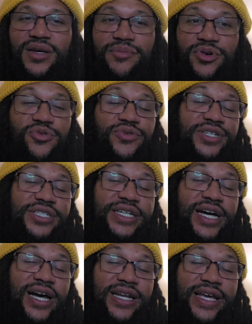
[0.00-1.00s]
blew a
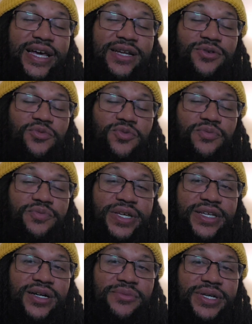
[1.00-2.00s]
shot at
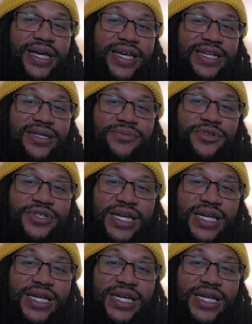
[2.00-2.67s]
becoming AEW